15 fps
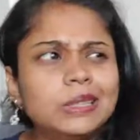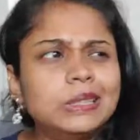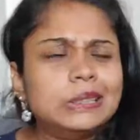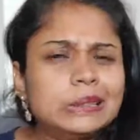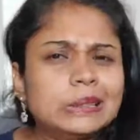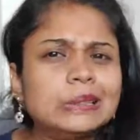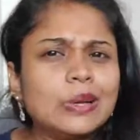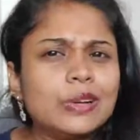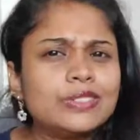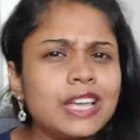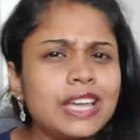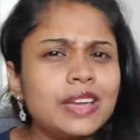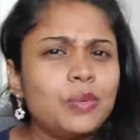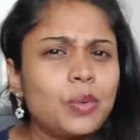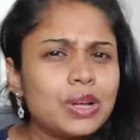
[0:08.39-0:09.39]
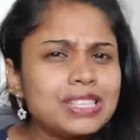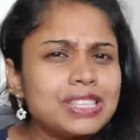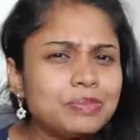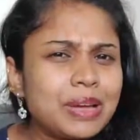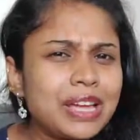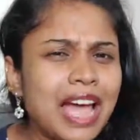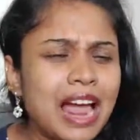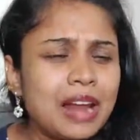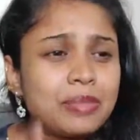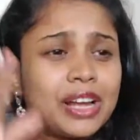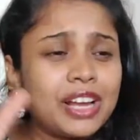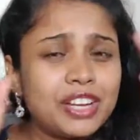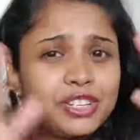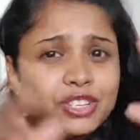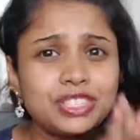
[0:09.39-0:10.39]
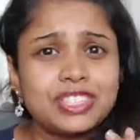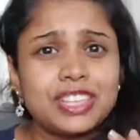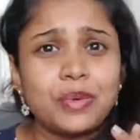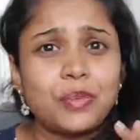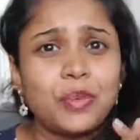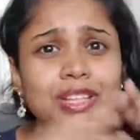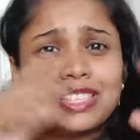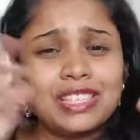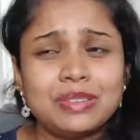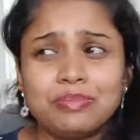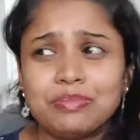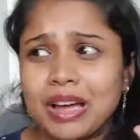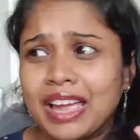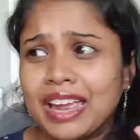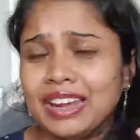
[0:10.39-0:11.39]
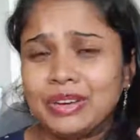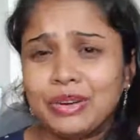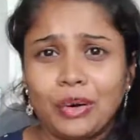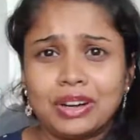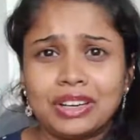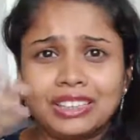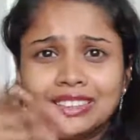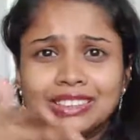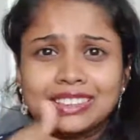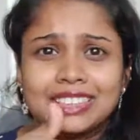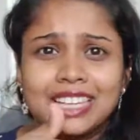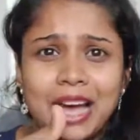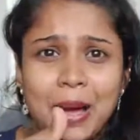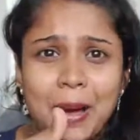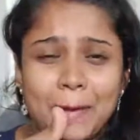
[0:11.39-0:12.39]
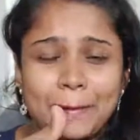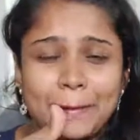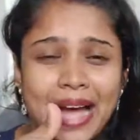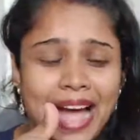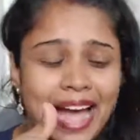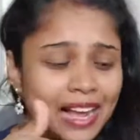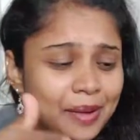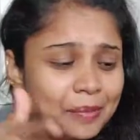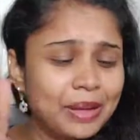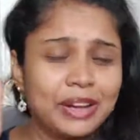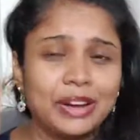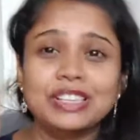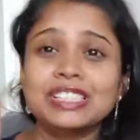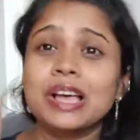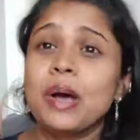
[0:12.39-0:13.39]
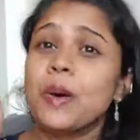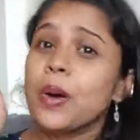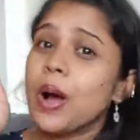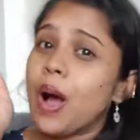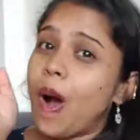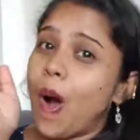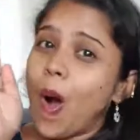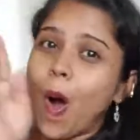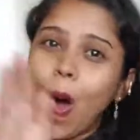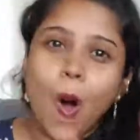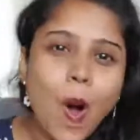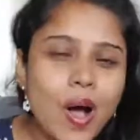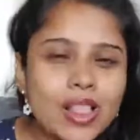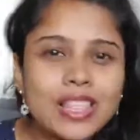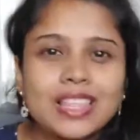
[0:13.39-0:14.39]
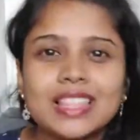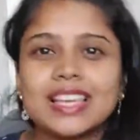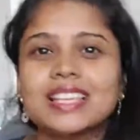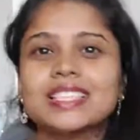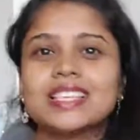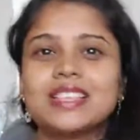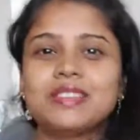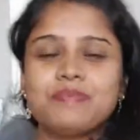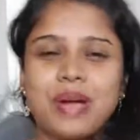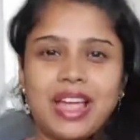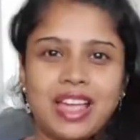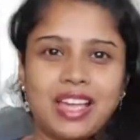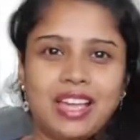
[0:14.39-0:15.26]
Instead of saying what's in my handbag, I should say what's in my daughter's bag, because all the things in